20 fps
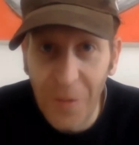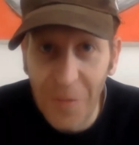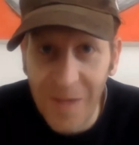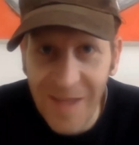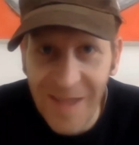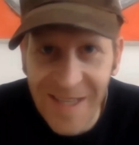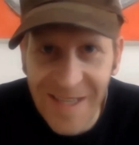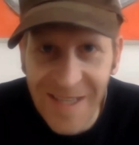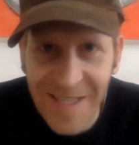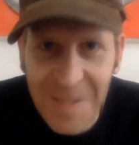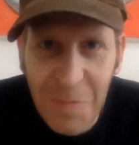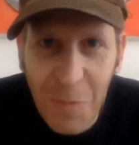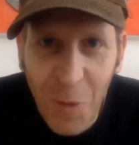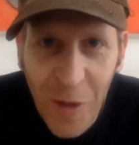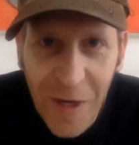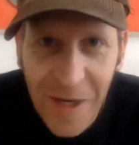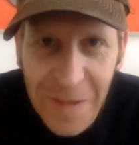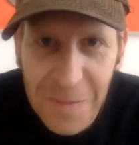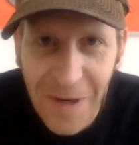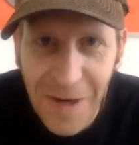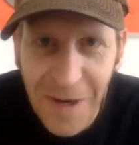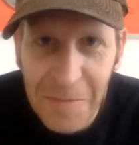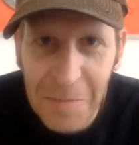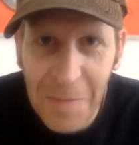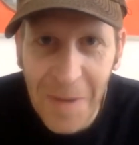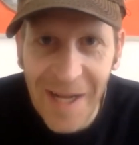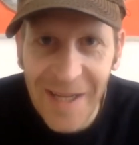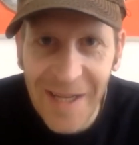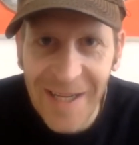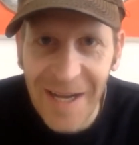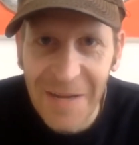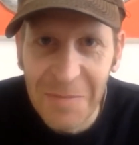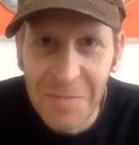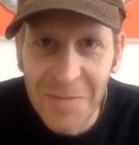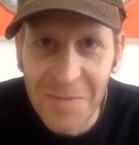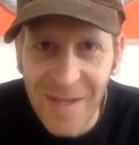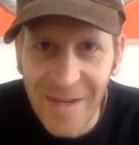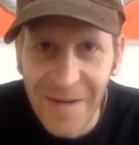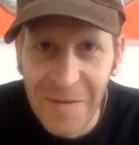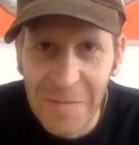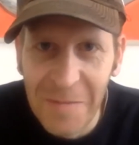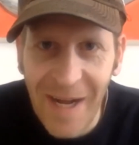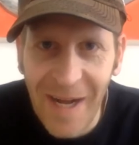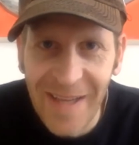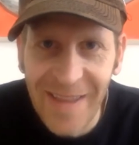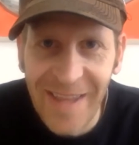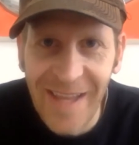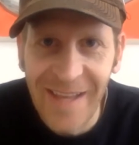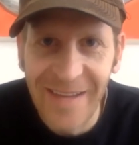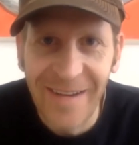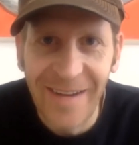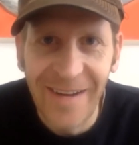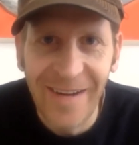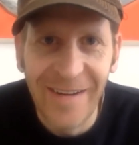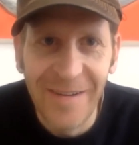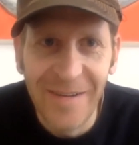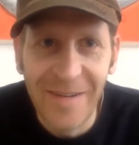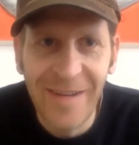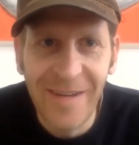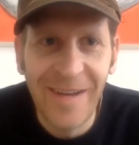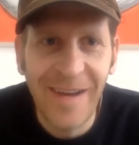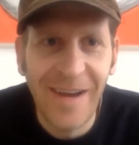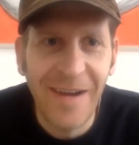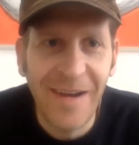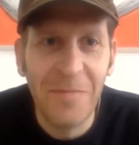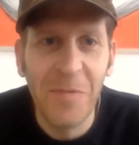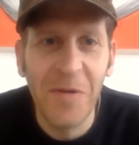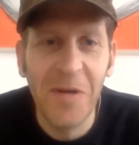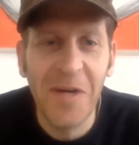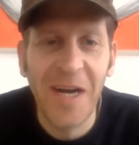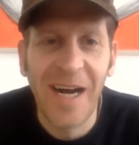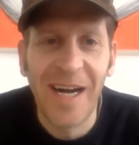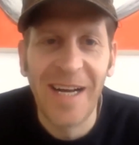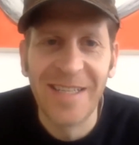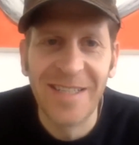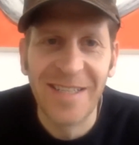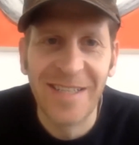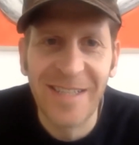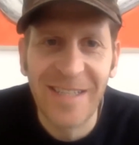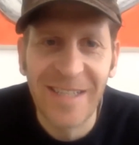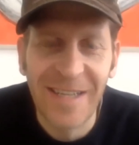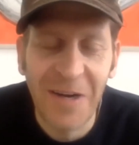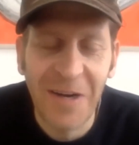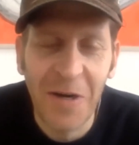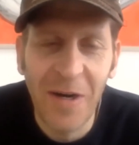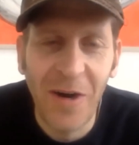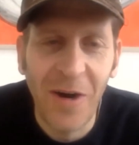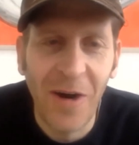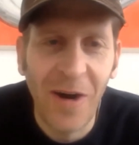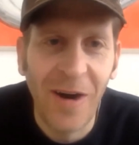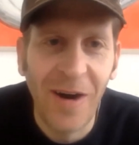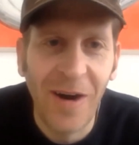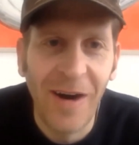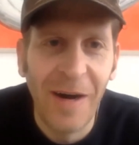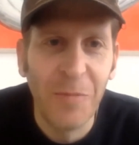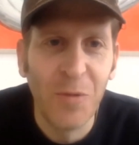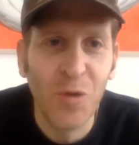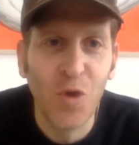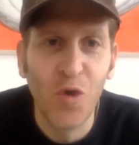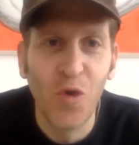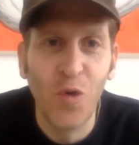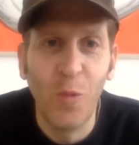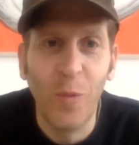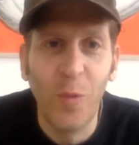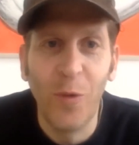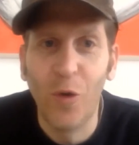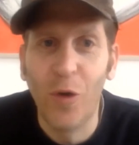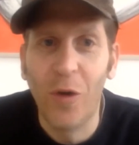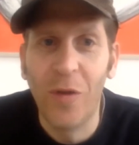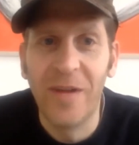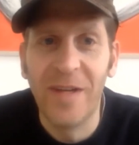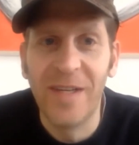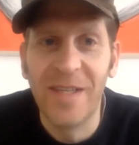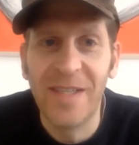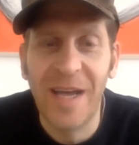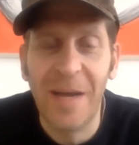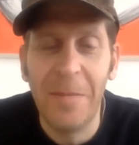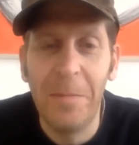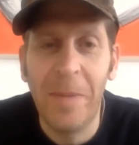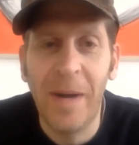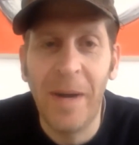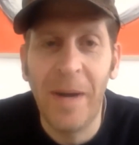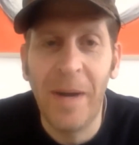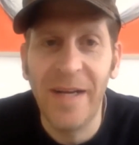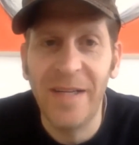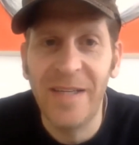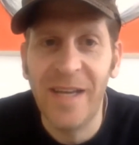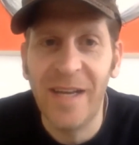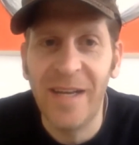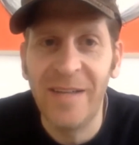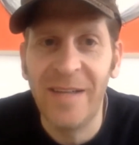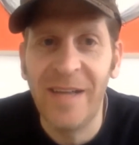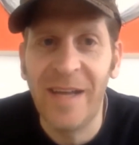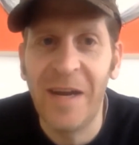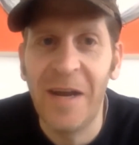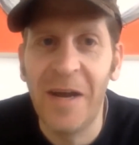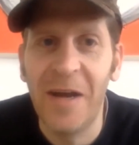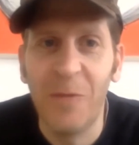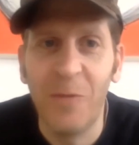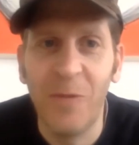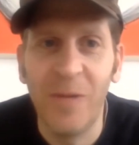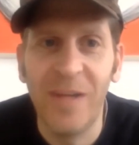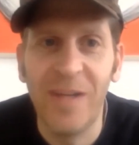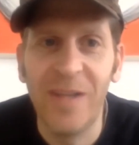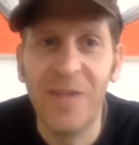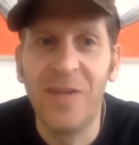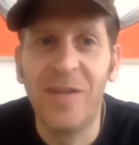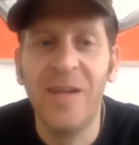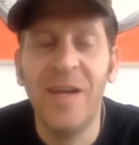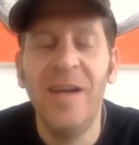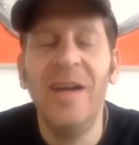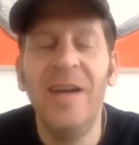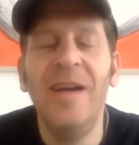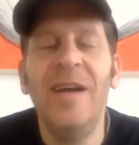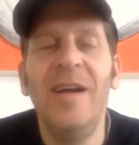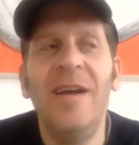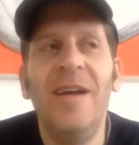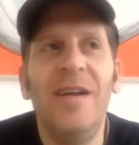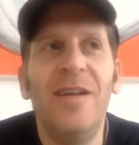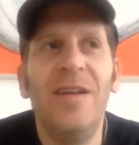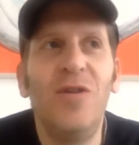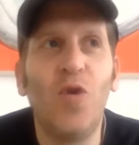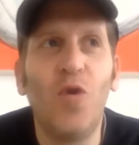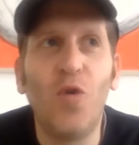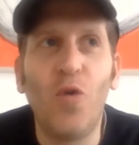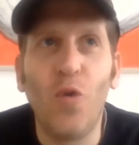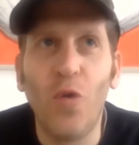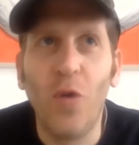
bit this morning on monday i'm sorry about that and hope you guys are i'm sure we're all on the same page and, and we didn't talk